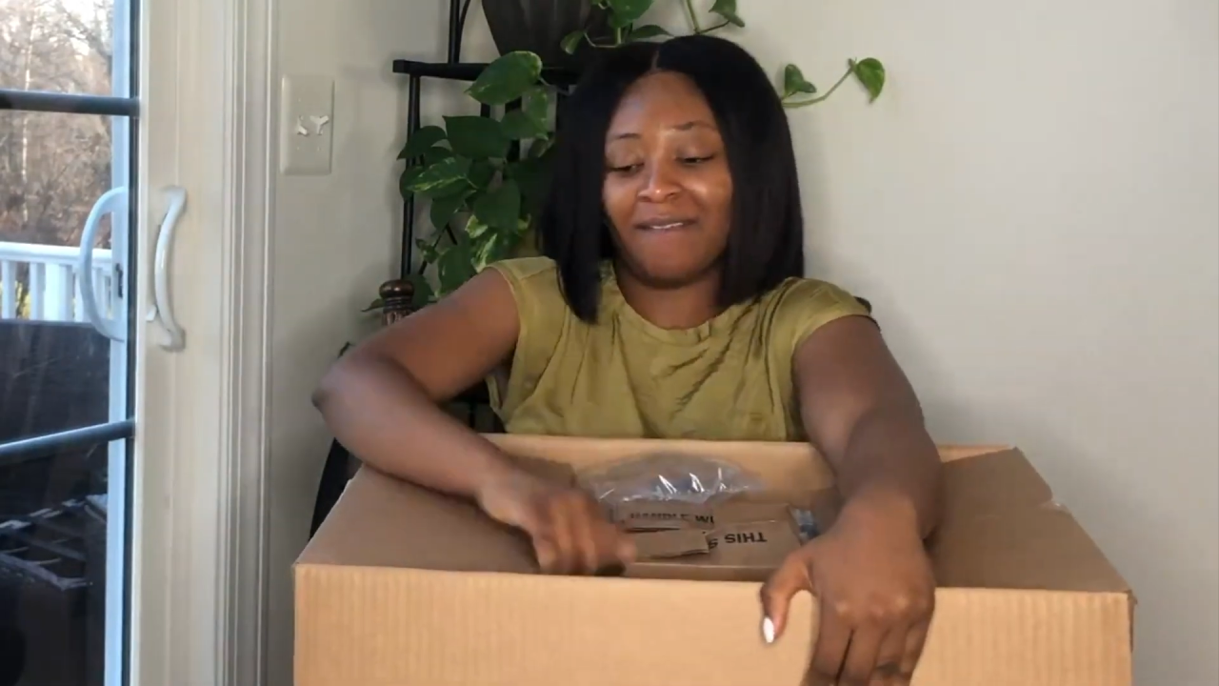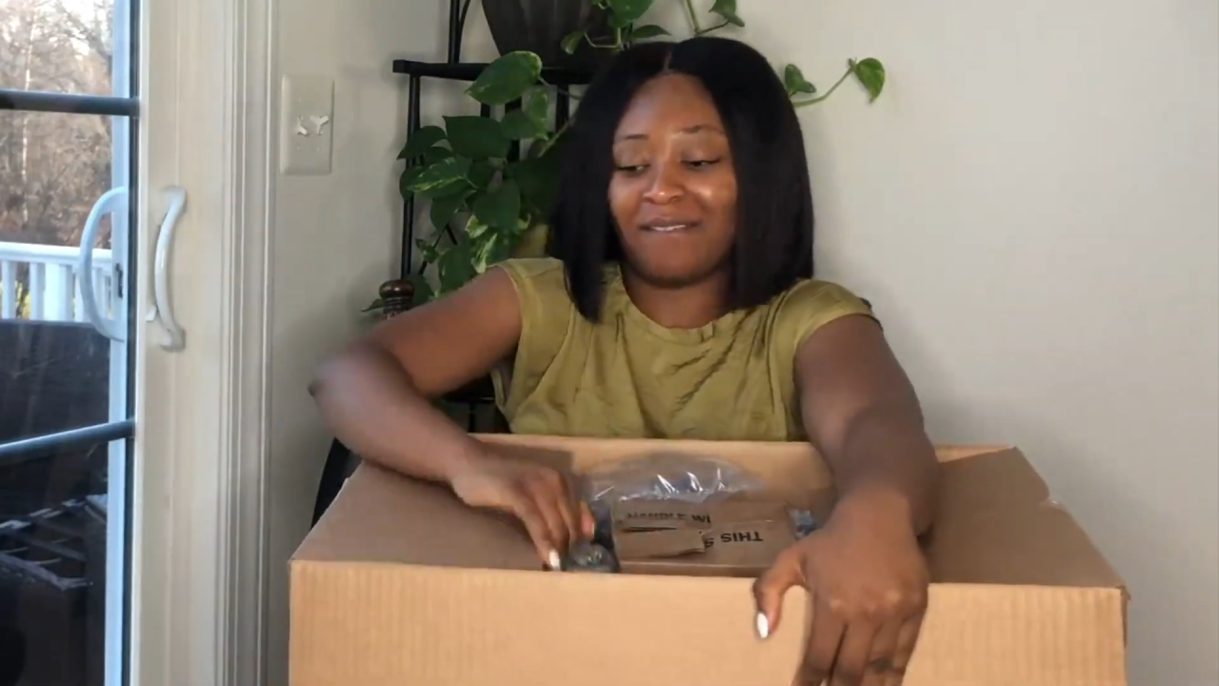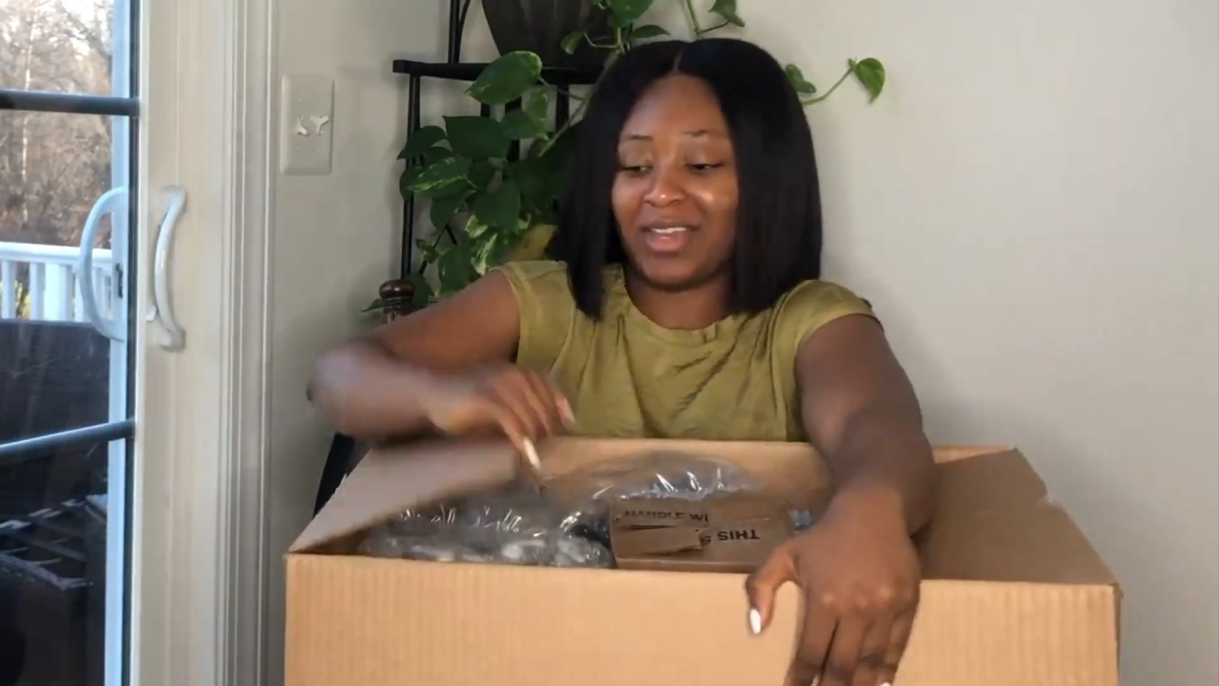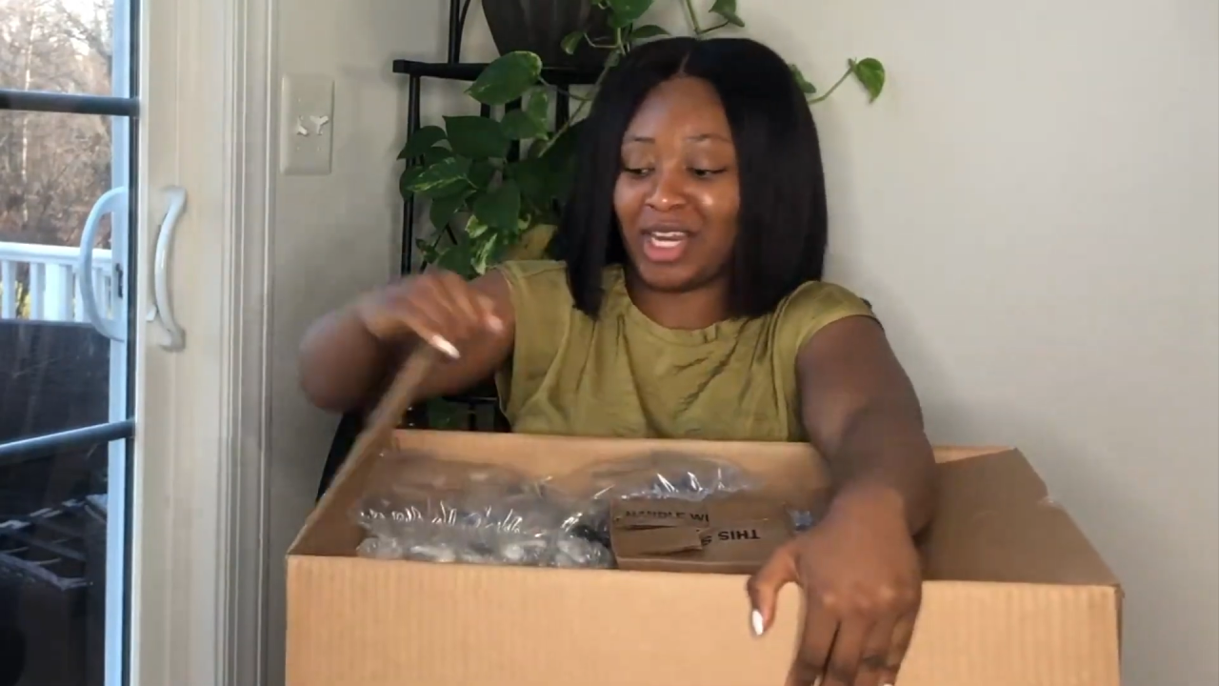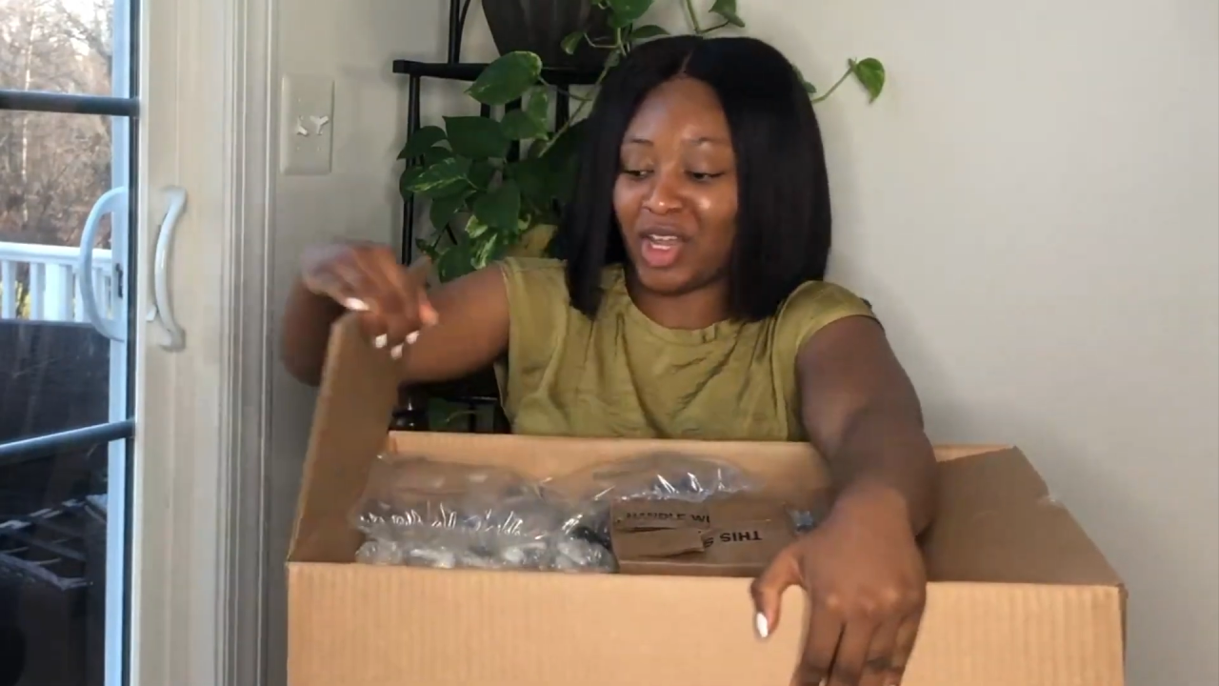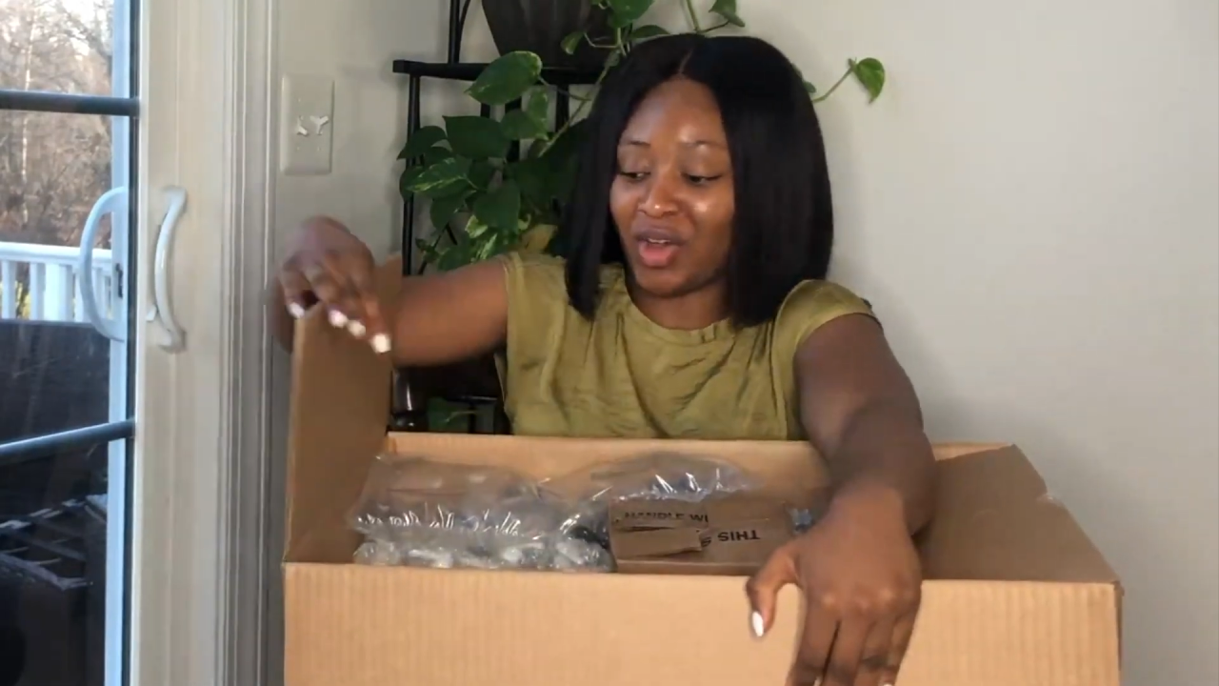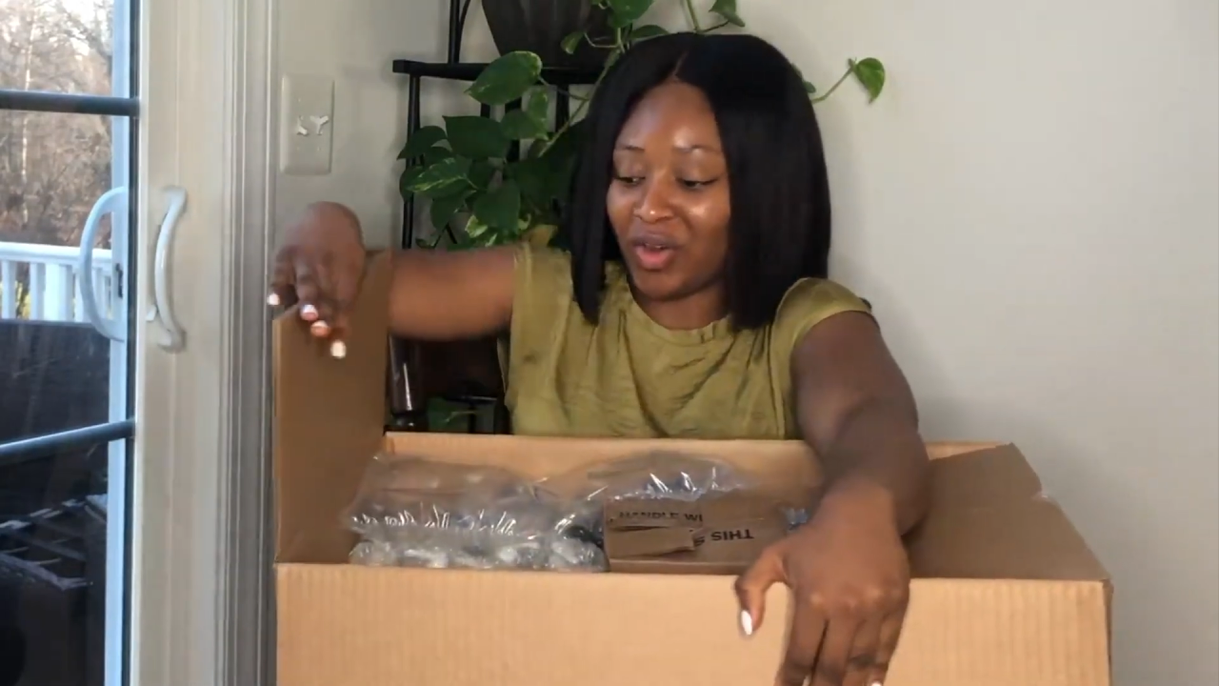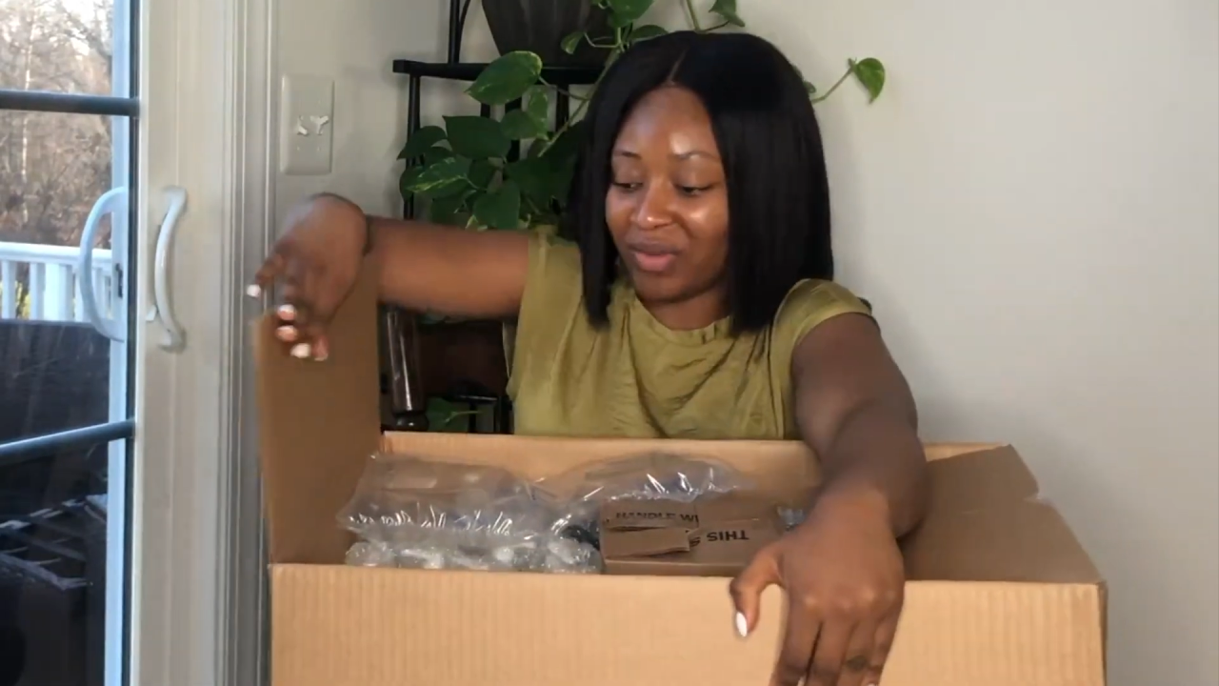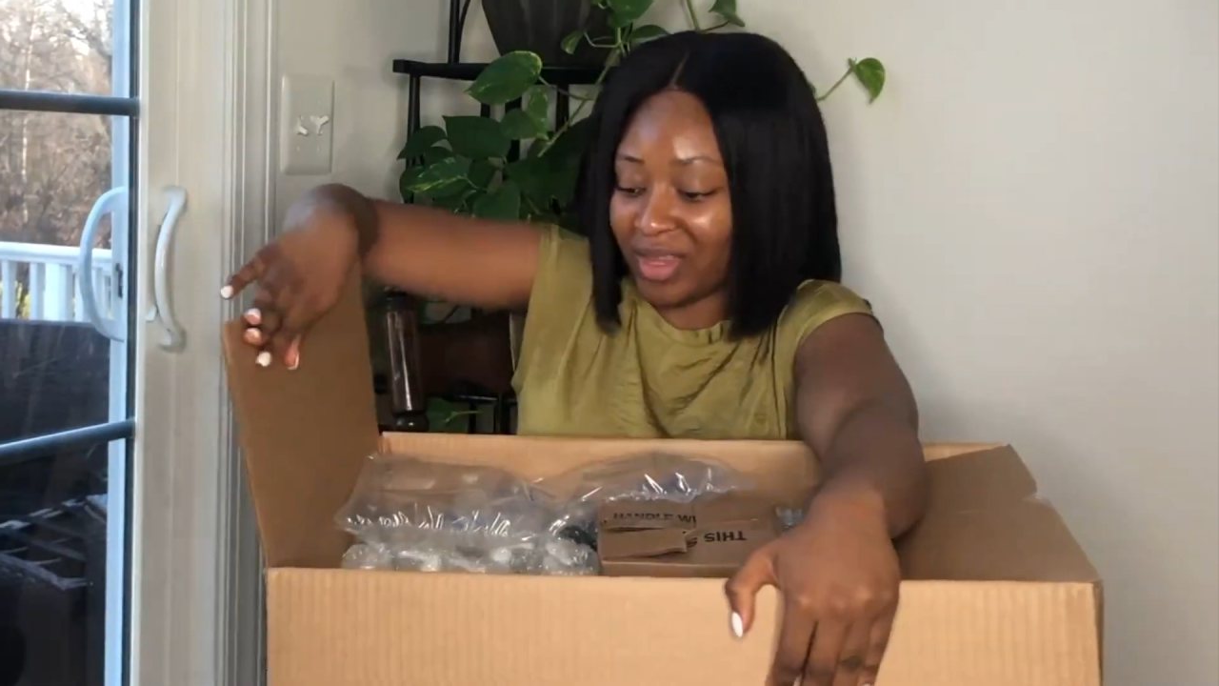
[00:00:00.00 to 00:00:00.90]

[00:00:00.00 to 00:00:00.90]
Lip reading: video,